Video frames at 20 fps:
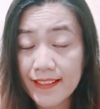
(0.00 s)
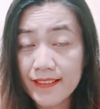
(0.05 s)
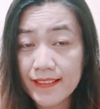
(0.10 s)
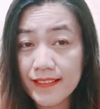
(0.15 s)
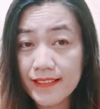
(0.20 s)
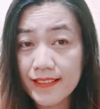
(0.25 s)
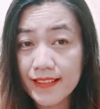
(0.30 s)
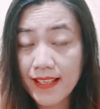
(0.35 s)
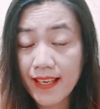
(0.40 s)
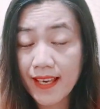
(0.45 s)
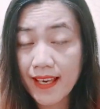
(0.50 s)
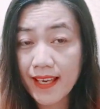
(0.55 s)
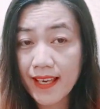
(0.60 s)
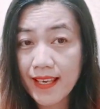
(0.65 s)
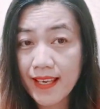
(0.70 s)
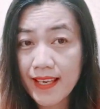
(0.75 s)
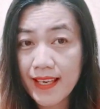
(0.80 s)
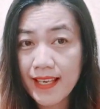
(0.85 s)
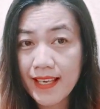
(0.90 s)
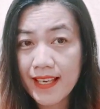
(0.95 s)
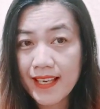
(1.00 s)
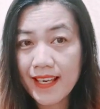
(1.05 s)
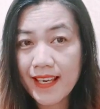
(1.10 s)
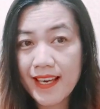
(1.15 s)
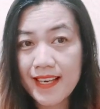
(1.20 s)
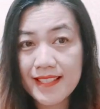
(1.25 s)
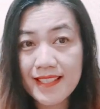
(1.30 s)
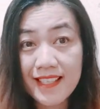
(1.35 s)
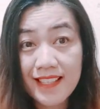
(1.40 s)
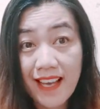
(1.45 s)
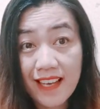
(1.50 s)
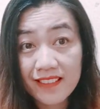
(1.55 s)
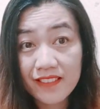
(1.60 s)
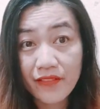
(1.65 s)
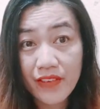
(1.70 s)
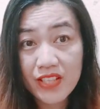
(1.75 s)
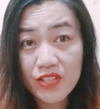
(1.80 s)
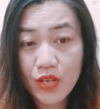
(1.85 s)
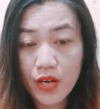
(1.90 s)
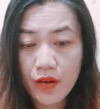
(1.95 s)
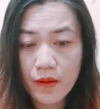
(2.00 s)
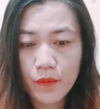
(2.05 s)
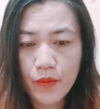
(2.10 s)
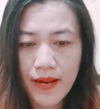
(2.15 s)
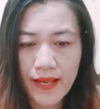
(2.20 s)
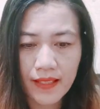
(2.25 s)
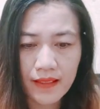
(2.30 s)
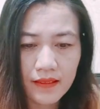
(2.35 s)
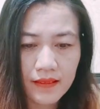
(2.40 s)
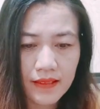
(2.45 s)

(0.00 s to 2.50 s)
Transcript: Okay, yes, it activates our brain.